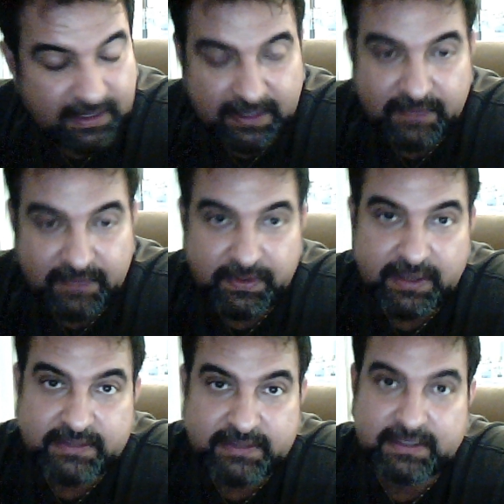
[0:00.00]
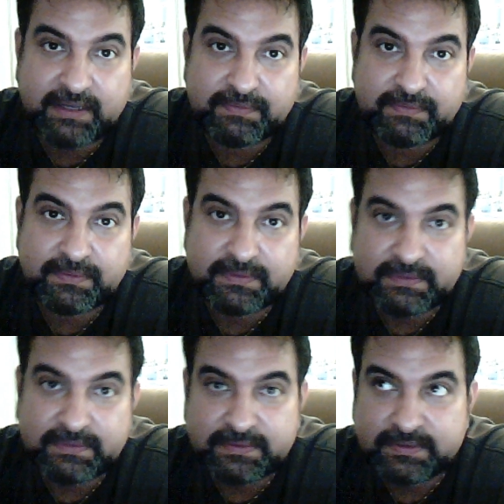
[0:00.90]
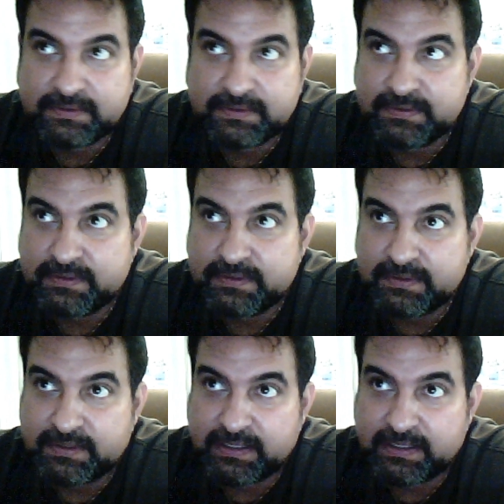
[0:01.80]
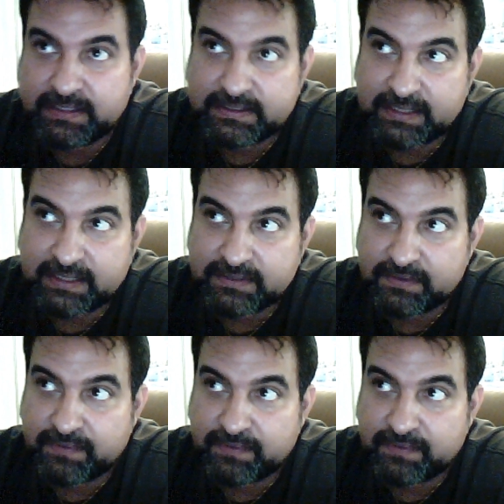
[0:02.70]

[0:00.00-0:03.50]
in a realistic level, in the sense of